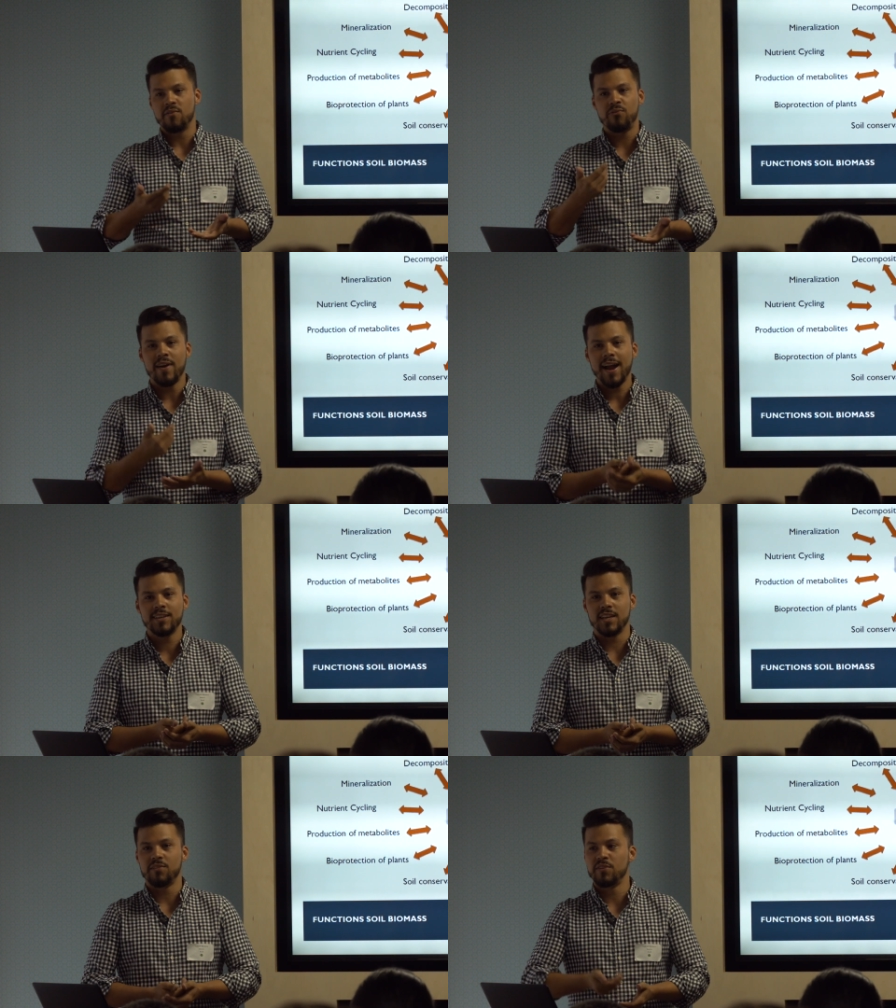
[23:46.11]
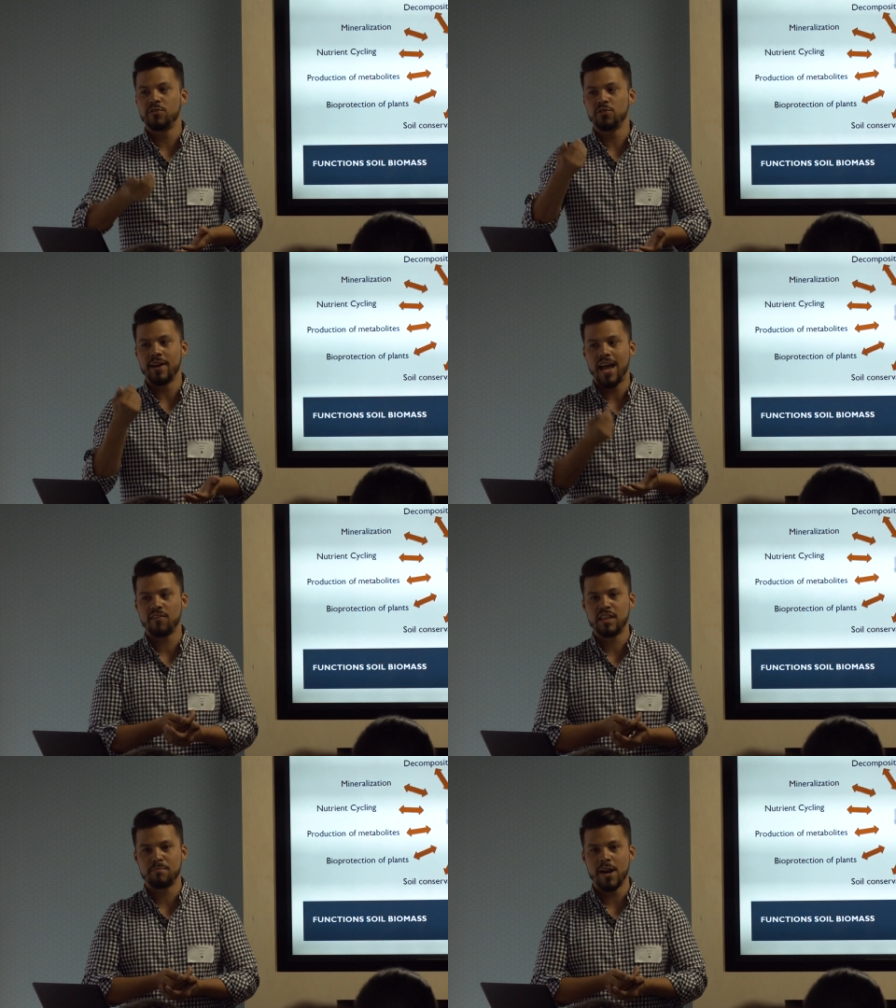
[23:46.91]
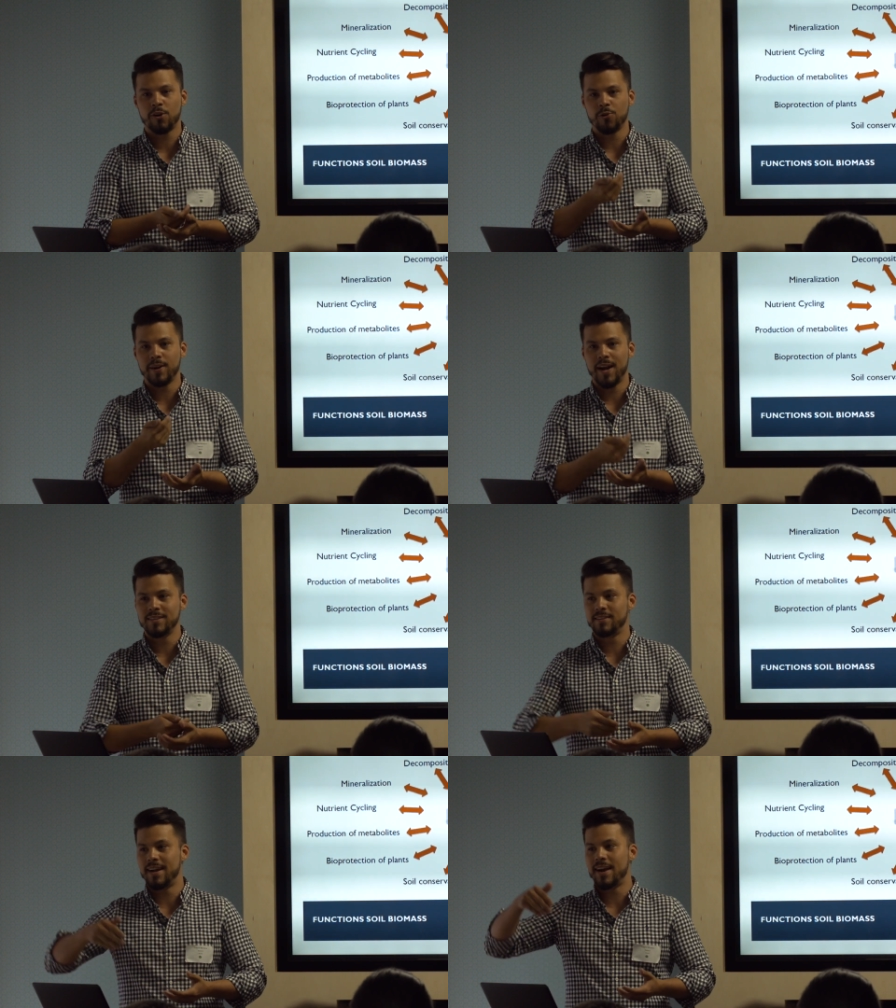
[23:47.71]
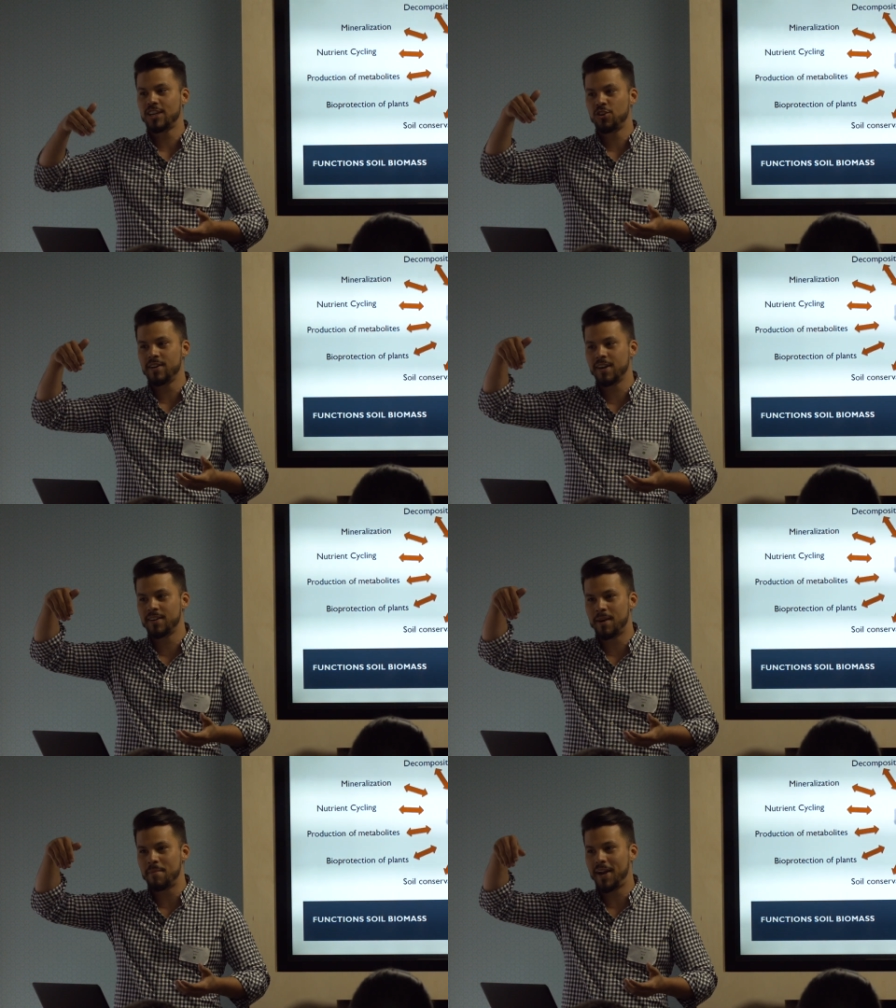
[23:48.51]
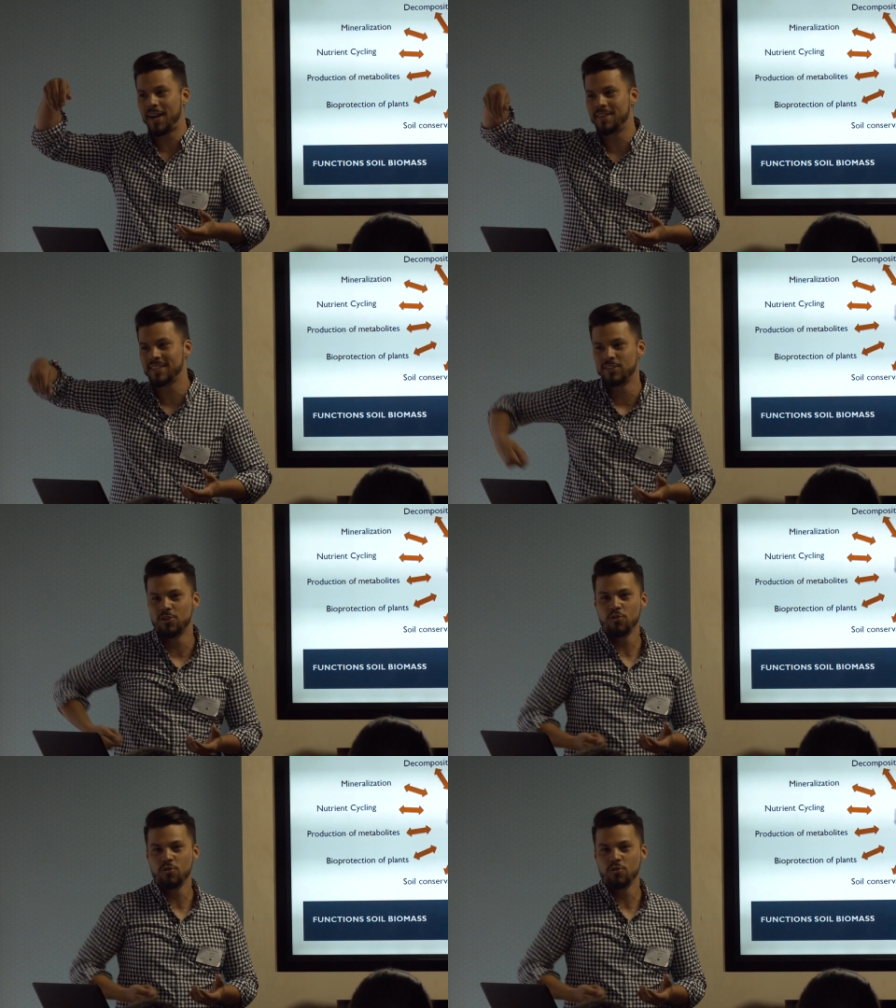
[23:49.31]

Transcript: effective if you don't have the microorganisms that actually are gonna make this,